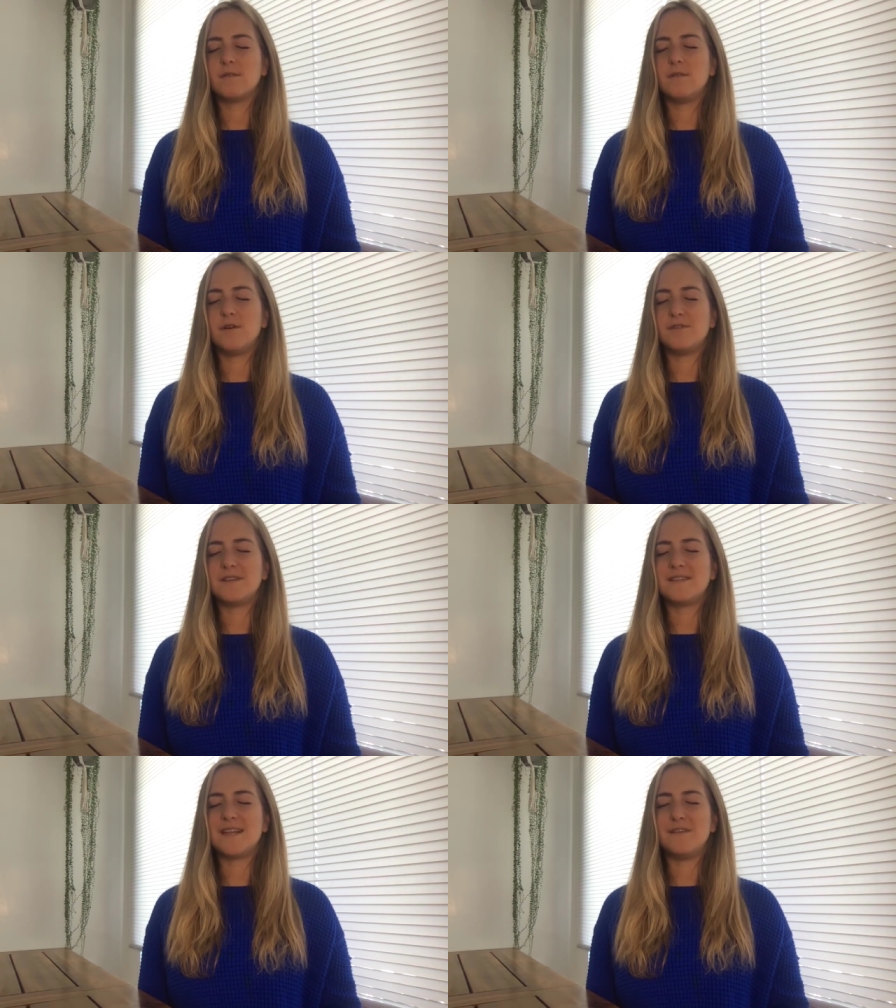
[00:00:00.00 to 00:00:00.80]

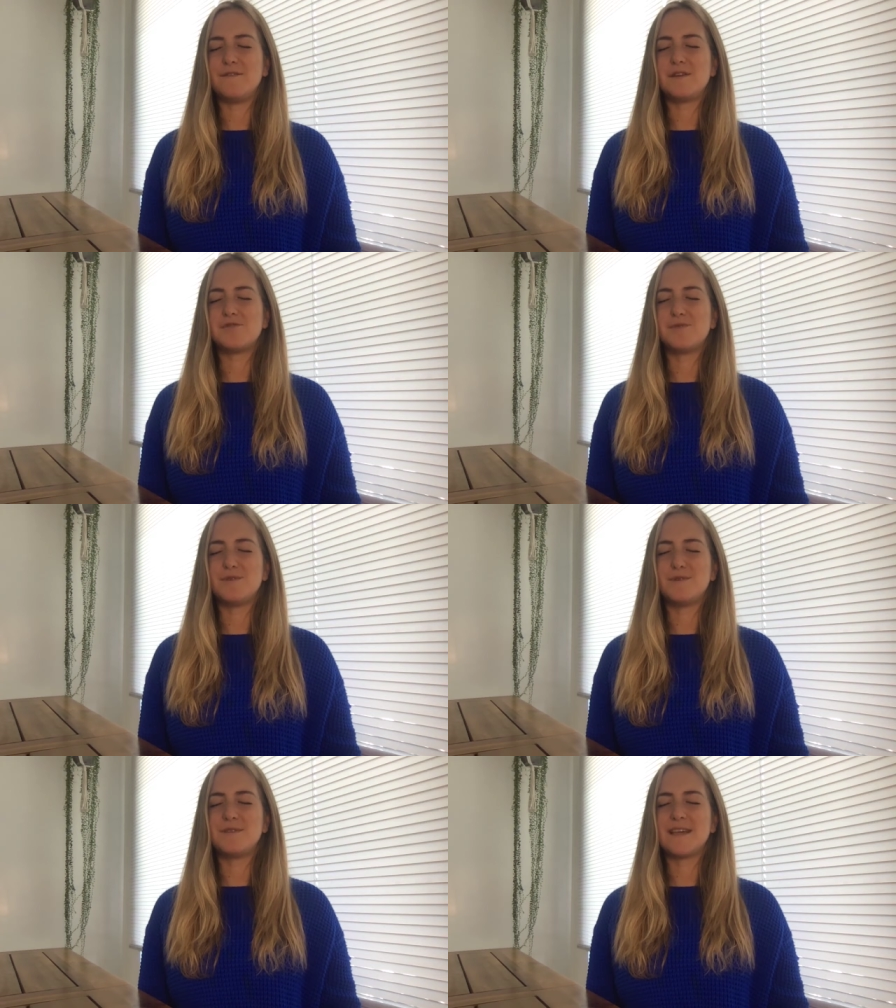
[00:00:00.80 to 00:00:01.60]
Notice any
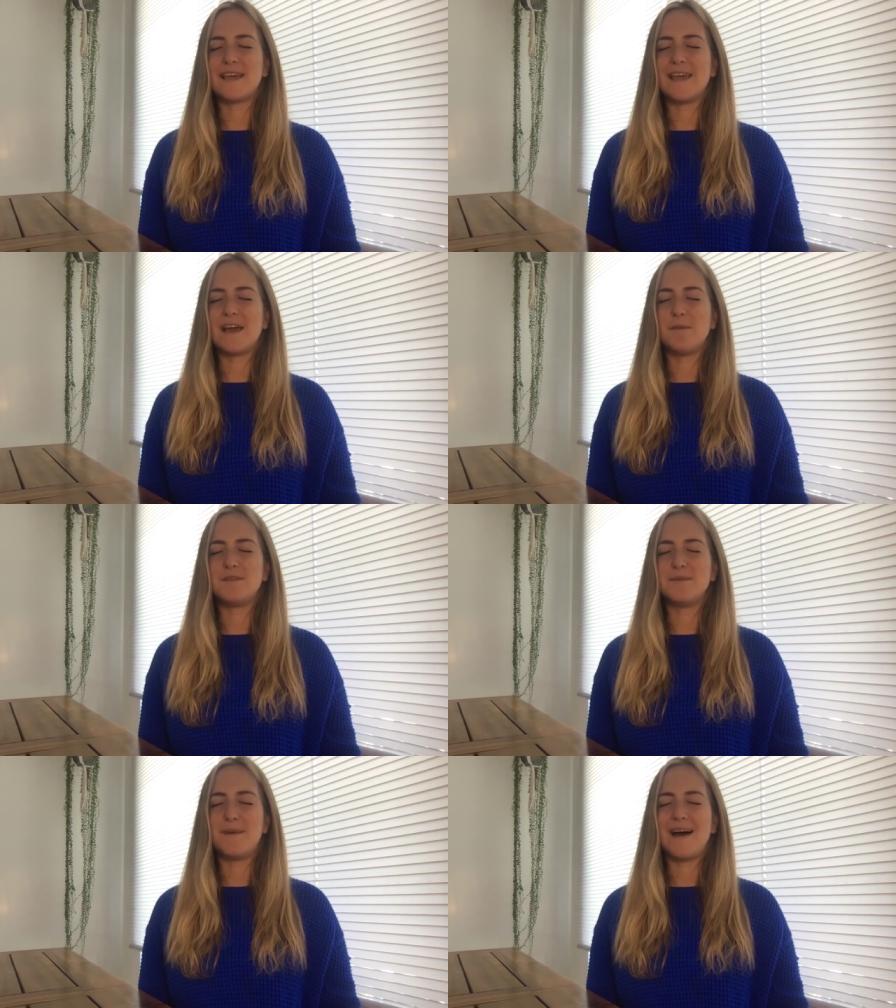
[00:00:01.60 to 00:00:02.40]
visuals that can come
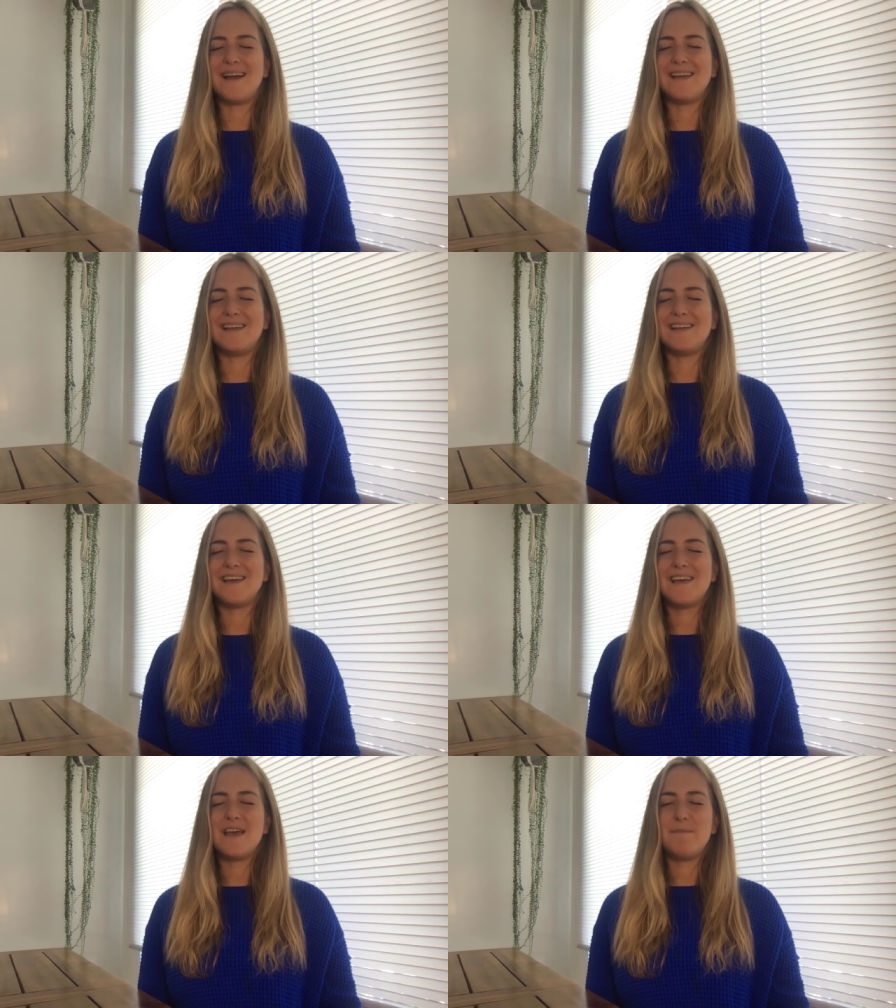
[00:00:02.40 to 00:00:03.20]
to mind.
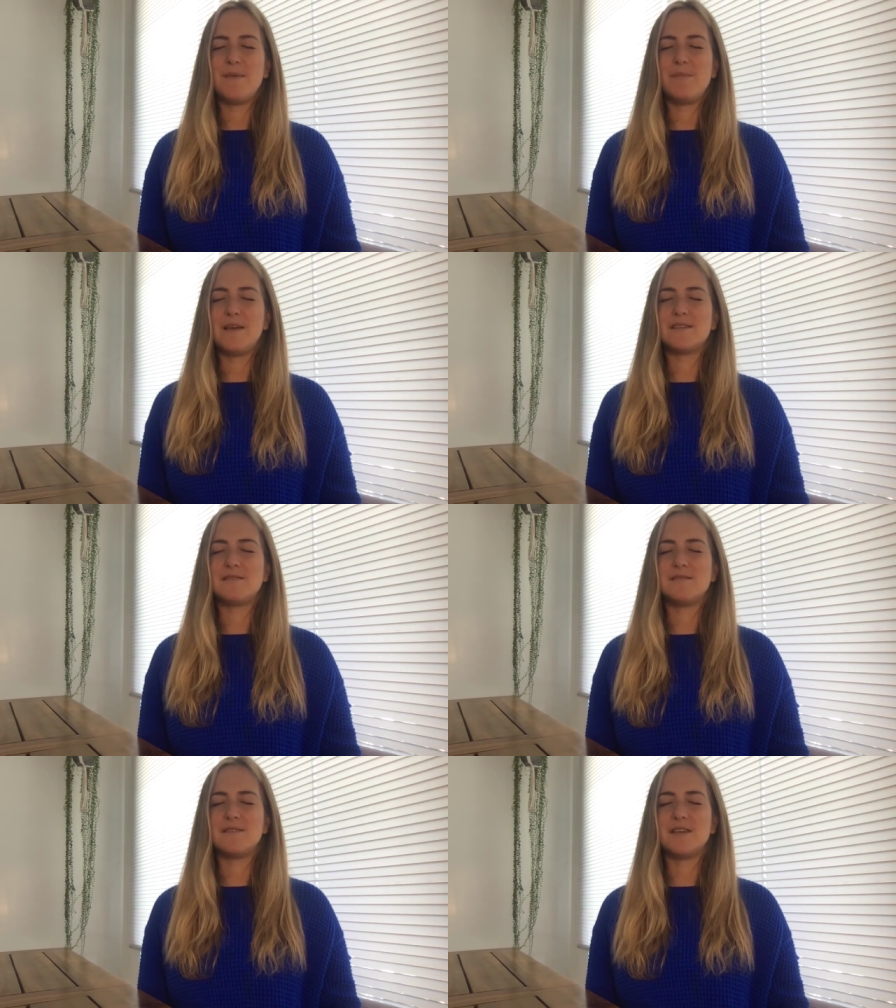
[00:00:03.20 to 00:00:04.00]
Maybe it's
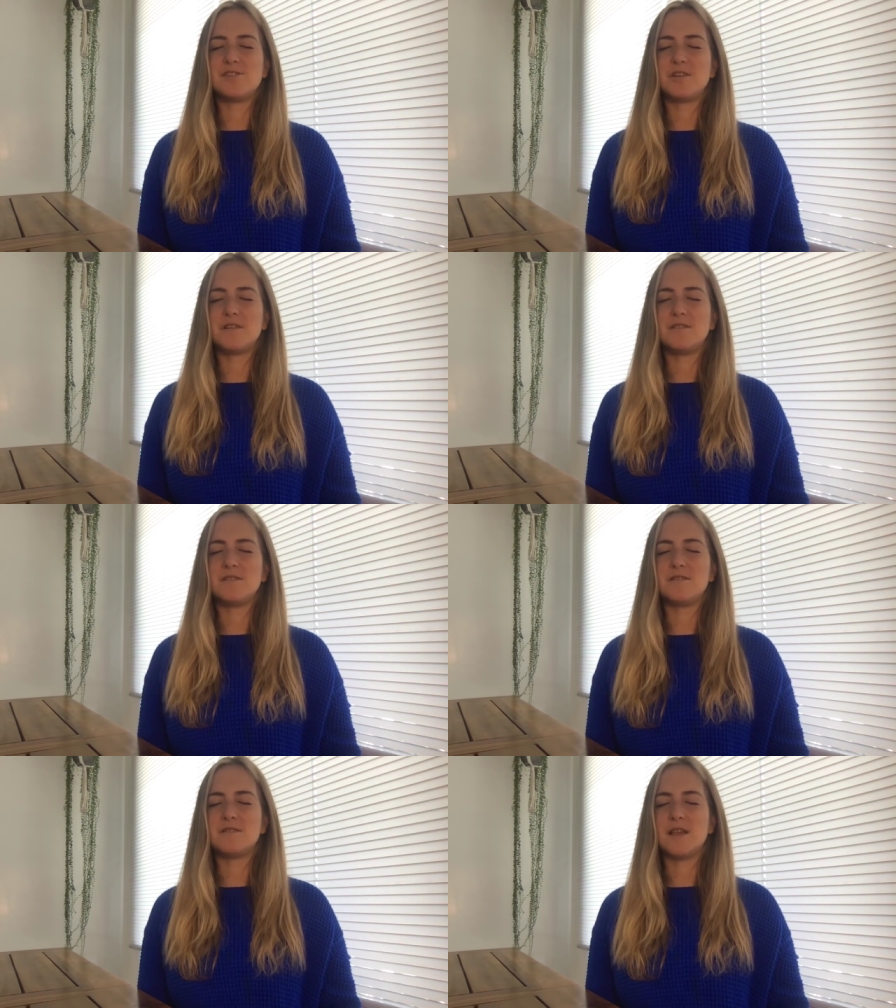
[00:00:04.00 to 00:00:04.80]

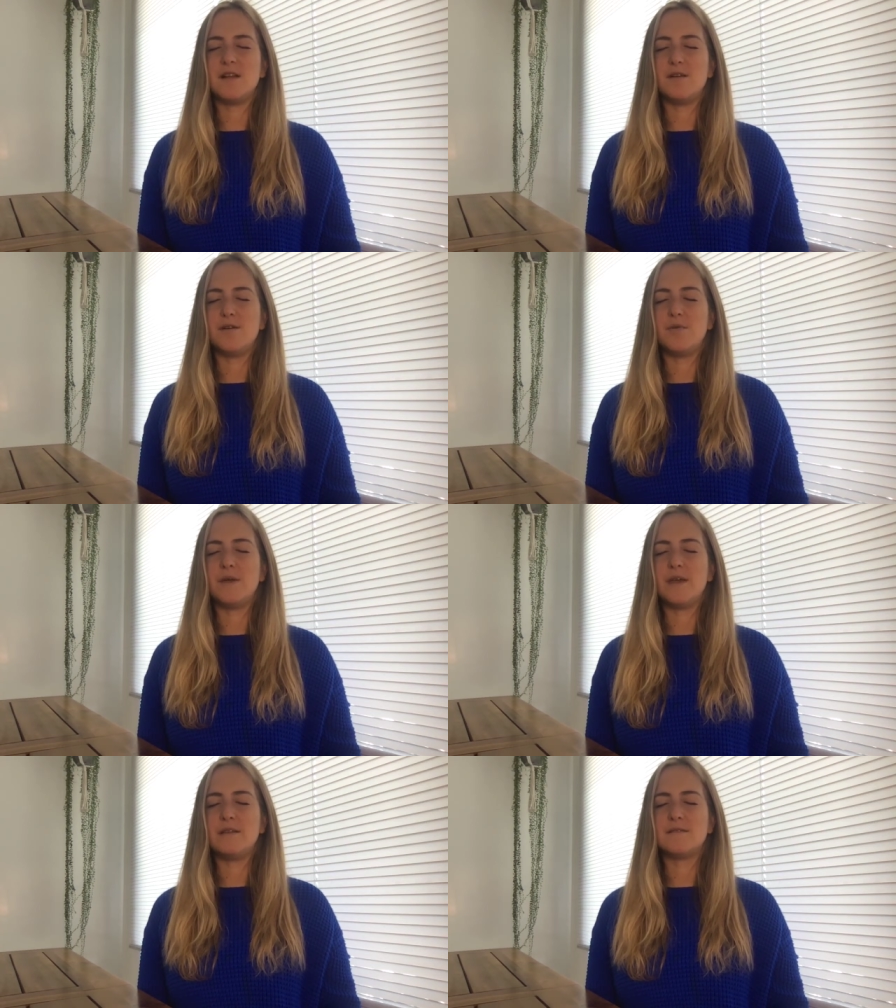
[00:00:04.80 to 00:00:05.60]
sensations, inner
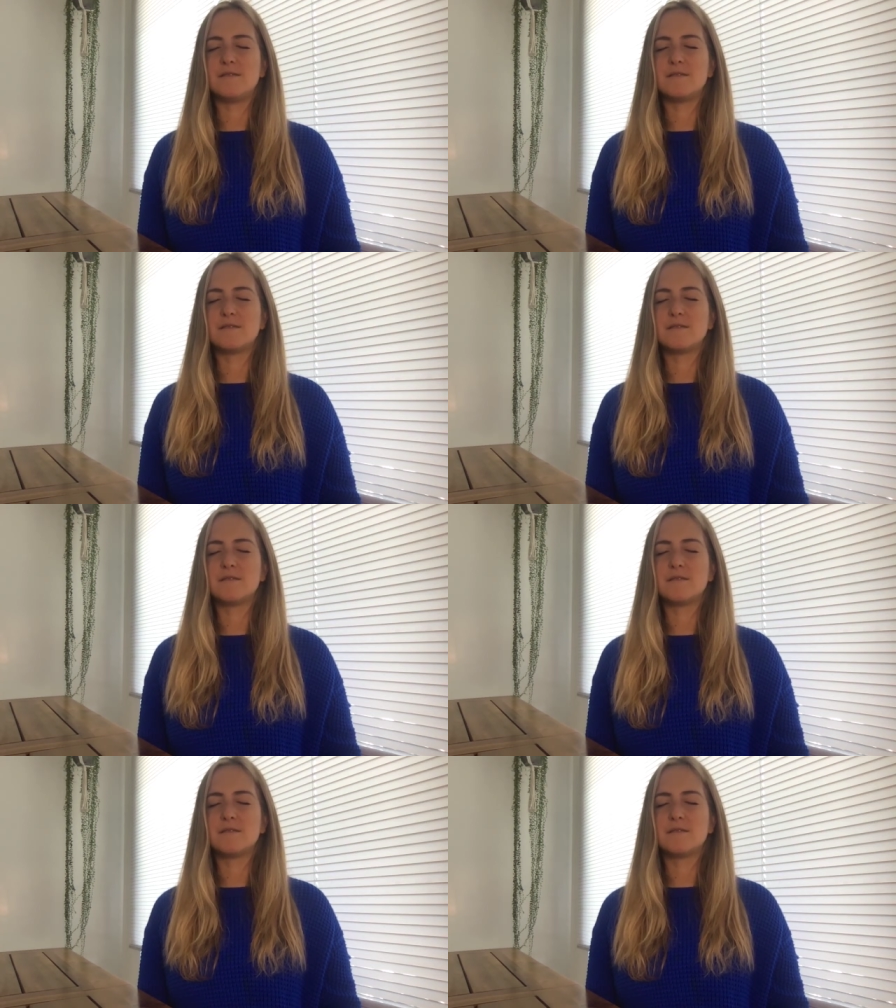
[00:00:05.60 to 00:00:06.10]
knowings.